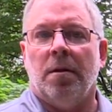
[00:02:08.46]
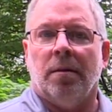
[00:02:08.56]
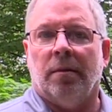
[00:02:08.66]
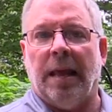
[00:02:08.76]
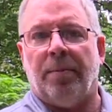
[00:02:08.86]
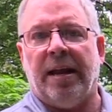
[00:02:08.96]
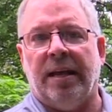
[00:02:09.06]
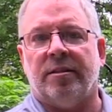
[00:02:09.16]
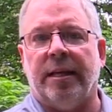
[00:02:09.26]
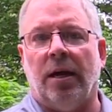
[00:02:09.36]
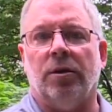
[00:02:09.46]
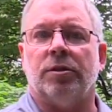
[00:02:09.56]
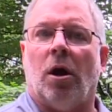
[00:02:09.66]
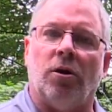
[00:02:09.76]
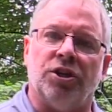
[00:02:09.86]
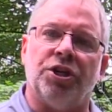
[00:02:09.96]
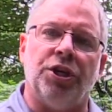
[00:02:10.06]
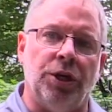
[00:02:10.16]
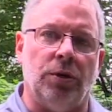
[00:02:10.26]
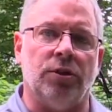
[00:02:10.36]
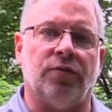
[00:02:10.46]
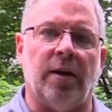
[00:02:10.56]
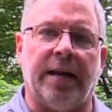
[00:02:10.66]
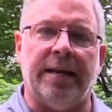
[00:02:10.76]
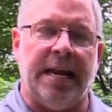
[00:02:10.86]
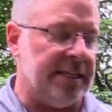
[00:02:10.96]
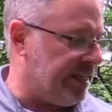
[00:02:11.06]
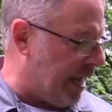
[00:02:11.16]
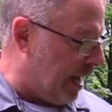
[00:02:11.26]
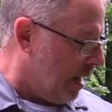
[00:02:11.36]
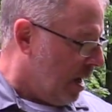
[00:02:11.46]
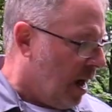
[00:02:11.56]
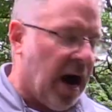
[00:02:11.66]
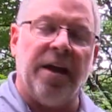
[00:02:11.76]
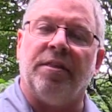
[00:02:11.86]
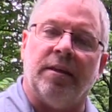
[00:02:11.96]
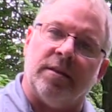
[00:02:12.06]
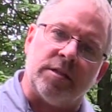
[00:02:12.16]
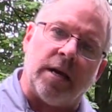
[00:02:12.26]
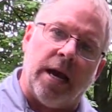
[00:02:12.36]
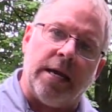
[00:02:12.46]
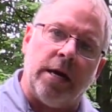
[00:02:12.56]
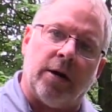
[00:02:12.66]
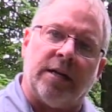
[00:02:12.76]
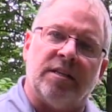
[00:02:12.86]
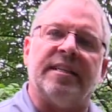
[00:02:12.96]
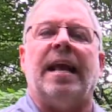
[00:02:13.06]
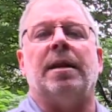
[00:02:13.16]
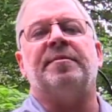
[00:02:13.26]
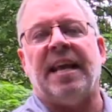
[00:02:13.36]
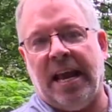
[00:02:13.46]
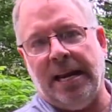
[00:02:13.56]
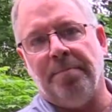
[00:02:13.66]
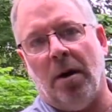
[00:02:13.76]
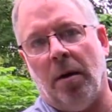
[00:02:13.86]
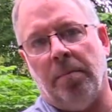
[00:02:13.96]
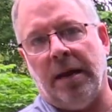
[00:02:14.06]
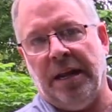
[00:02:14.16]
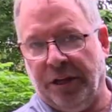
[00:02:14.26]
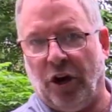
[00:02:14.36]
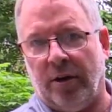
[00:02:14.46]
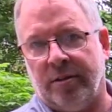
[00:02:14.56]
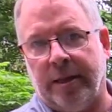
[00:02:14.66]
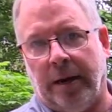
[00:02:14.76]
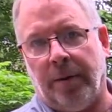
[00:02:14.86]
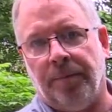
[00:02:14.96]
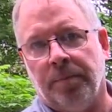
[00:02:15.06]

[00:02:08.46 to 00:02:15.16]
Labor Day sales are just huge for Echinacea. I think this guy here can stand up to any mom in the garden center.